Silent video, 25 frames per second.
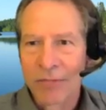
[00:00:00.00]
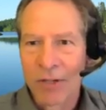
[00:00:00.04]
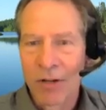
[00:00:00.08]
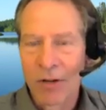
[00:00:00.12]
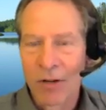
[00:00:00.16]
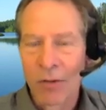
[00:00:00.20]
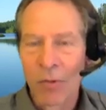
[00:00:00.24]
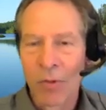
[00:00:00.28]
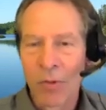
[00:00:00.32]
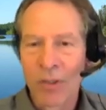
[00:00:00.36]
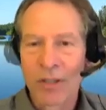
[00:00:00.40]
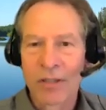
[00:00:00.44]
You
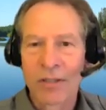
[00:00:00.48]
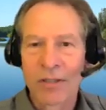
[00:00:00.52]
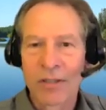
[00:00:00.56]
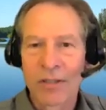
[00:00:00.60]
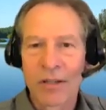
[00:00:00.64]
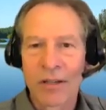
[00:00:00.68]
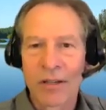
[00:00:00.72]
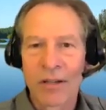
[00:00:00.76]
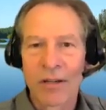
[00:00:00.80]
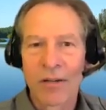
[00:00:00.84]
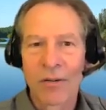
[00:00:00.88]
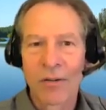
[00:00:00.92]
know, what,
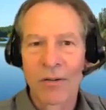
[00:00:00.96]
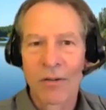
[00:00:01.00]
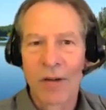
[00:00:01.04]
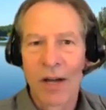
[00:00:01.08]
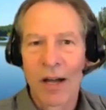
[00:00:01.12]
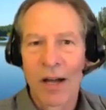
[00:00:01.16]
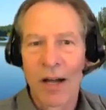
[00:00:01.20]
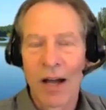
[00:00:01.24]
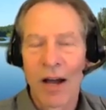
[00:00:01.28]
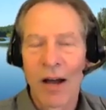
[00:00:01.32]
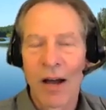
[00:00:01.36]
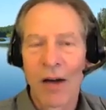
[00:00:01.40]
uh,
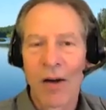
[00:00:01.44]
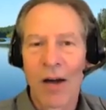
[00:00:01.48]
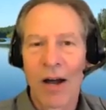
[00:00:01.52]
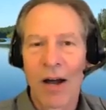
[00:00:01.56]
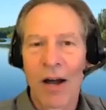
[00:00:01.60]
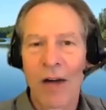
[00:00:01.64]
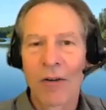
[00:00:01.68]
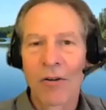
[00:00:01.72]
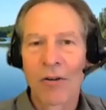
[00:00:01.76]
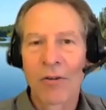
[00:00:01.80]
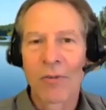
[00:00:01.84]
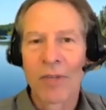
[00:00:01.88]
how,
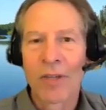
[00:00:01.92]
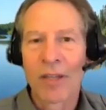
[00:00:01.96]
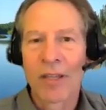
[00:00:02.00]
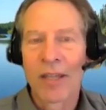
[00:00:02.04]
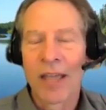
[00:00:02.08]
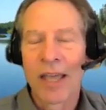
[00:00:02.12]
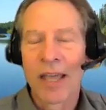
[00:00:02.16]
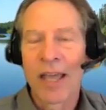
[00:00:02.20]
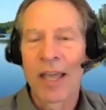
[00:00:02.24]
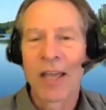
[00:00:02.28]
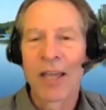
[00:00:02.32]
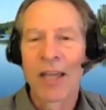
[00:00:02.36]
how do we
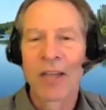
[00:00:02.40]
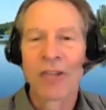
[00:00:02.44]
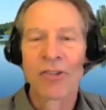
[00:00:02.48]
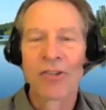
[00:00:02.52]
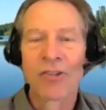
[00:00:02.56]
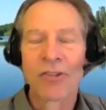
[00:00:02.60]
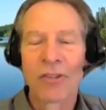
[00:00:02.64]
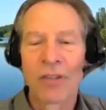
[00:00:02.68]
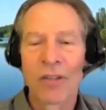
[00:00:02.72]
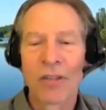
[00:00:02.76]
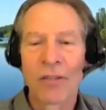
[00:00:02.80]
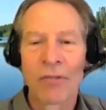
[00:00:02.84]

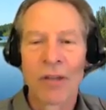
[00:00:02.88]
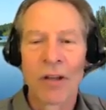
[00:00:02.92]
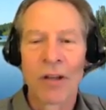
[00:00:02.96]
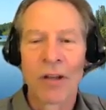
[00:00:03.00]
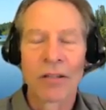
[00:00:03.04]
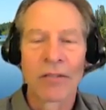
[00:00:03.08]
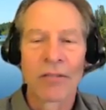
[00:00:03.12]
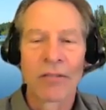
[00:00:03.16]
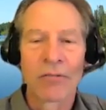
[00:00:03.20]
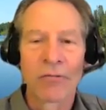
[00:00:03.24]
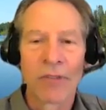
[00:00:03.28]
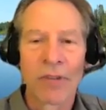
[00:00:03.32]
gauge the
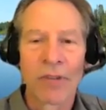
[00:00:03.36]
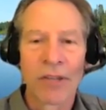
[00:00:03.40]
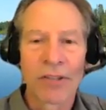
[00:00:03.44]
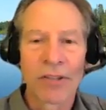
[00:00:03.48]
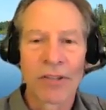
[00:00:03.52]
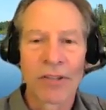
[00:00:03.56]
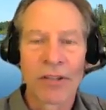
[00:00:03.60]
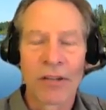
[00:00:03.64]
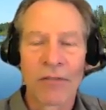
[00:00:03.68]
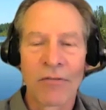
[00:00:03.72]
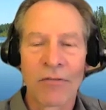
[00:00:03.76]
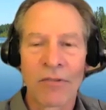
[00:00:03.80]
relative
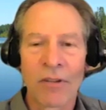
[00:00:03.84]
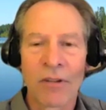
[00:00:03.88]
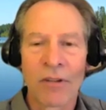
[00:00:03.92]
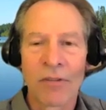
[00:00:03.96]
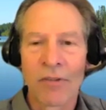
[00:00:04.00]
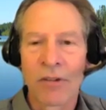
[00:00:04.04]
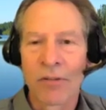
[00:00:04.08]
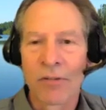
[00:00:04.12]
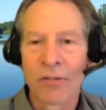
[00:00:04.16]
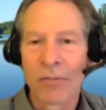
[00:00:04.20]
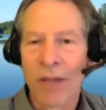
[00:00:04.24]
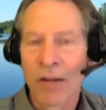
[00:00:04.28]
risk of
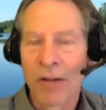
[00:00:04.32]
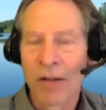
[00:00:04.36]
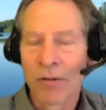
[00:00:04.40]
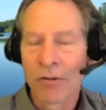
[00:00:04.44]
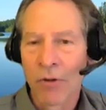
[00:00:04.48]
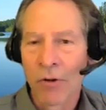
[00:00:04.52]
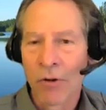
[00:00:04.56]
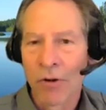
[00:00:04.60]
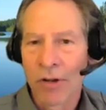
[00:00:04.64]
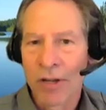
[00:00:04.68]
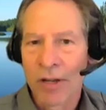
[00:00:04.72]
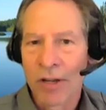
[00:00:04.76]
different
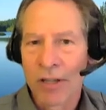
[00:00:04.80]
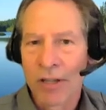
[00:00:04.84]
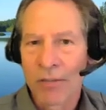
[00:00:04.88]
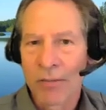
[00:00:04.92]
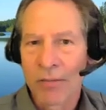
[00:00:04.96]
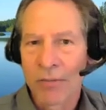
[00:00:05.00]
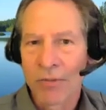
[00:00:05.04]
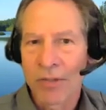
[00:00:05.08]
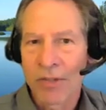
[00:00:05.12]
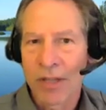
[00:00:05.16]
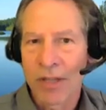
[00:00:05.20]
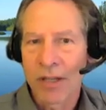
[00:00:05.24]

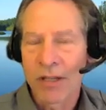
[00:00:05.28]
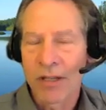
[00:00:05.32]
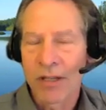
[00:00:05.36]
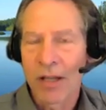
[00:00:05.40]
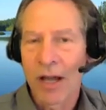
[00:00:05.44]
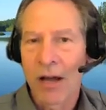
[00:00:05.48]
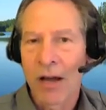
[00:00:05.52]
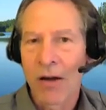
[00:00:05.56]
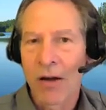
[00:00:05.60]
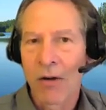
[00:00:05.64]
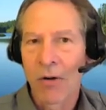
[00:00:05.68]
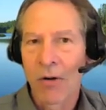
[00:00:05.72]
microorganisms and
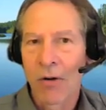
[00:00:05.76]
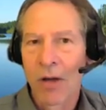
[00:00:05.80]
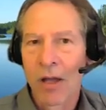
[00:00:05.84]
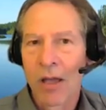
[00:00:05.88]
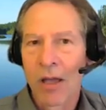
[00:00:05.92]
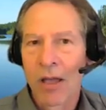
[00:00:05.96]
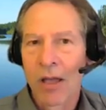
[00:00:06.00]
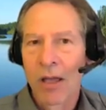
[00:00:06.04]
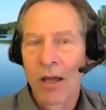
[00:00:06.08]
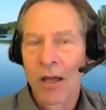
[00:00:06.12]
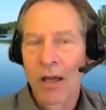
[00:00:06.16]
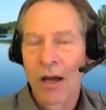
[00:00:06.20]
how
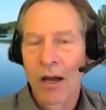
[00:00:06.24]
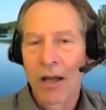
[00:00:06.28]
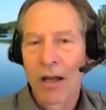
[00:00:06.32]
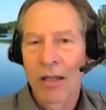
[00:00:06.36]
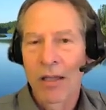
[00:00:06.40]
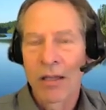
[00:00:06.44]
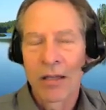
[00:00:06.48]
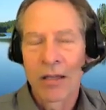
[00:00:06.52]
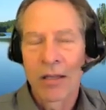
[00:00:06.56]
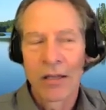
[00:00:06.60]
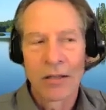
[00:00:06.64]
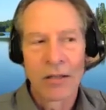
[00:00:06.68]

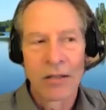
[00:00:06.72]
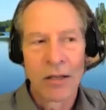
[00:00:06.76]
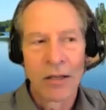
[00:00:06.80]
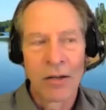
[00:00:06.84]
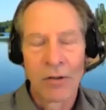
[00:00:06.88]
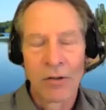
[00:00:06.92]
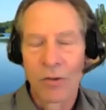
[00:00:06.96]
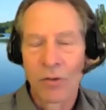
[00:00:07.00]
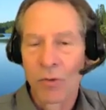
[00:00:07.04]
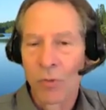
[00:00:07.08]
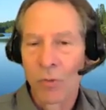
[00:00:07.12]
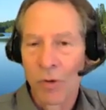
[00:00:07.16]
it, eh,
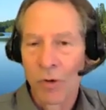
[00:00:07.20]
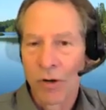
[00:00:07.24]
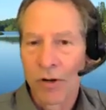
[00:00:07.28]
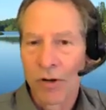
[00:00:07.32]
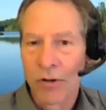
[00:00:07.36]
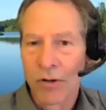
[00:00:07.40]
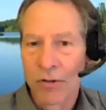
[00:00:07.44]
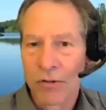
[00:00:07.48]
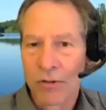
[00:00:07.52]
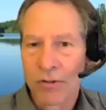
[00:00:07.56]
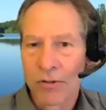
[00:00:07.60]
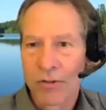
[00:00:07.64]
the, do
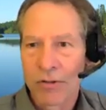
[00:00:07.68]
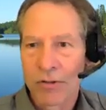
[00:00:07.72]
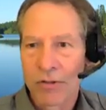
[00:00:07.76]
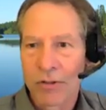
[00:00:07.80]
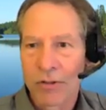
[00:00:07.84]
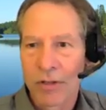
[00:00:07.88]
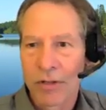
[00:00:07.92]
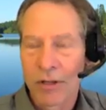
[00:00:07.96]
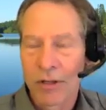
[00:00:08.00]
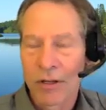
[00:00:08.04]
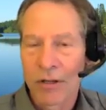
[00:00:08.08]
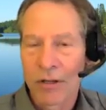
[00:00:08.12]

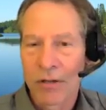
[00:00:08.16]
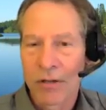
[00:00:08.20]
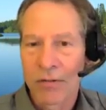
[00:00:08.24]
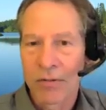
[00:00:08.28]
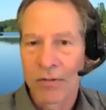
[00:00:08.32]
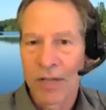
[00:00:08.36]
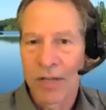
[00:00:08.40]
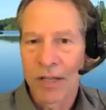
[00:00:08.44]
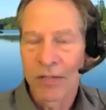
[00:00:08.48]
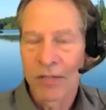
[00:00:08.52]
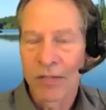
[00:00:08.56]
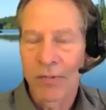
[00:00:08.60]
workers uh,
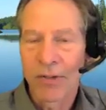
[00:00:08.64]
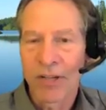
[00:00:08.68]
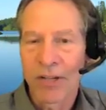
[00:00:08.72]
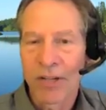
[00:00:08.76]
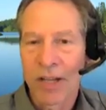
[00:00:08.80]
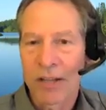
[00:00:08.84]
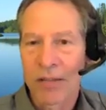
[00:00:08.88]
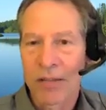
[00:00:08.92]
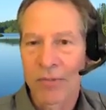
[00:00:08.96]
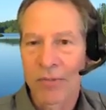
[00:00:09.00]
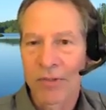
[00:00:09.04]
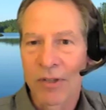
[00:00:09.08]
need to
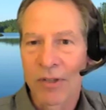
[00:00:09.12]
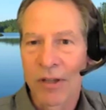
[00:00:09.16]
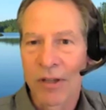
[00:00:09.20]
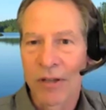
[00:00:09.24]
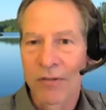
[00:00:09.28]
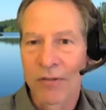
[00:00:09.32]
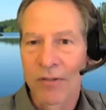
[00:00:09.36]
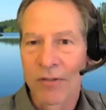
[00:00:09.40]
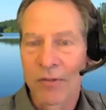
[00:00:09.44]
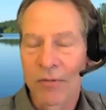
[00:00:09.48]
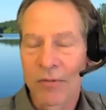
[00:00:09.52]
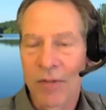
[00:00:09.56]
protect
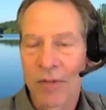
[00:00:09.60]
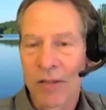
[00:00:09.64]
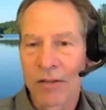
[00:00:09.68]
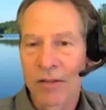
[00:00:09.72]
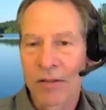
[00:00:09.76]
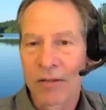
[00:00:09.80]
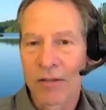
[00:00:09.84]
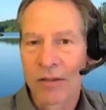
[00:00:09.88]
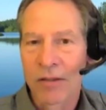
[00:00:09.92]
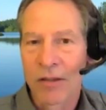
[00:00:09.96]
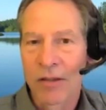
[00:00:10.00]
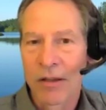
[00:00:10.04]
themselves and,
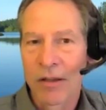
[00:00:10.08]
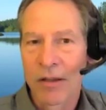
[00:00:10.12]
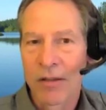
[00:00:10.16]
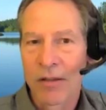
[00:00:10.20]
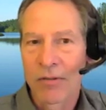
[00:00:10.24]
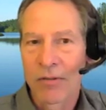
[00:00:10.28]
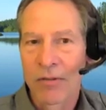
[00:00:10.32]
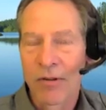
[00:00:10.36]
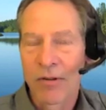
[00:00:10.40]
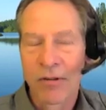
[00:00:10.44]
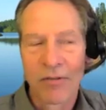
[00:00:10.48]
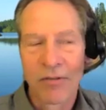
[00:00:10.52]
and uh,
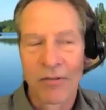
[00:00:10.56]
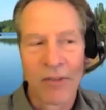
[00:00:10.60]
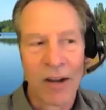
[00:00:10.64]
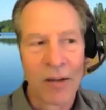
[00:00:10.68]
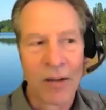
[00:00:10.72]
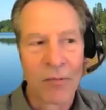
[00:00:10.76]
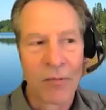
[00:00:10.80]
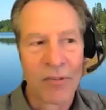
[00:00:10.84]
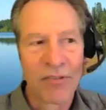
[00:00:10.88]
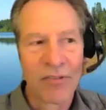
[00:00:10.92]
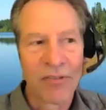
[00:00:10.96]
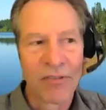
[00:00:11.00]
their
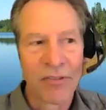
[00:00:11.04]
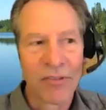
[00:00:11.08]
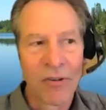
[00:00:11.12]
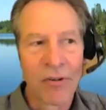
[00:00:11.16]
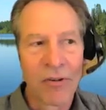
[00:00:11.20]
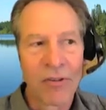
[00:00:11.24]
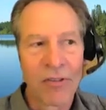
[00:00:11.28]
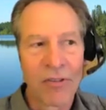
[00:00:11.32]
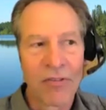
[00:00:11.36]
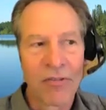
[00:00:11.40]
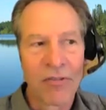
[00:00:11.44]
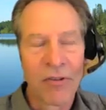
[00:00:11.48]
environment
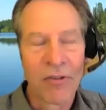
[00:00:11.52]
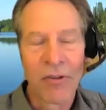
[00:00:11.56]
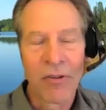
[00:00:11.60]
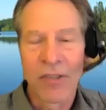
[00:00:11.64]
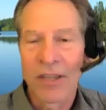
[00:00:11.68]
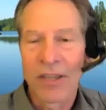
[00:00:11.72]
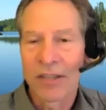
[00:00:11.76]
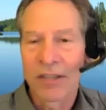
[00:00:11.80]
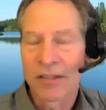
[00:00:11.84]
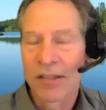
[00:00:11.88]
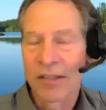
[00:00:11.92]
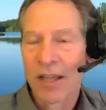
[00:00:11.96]
for, for
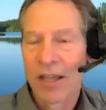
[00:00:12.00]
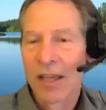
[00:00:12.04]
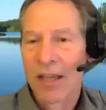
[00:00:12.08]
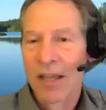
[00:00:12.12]
these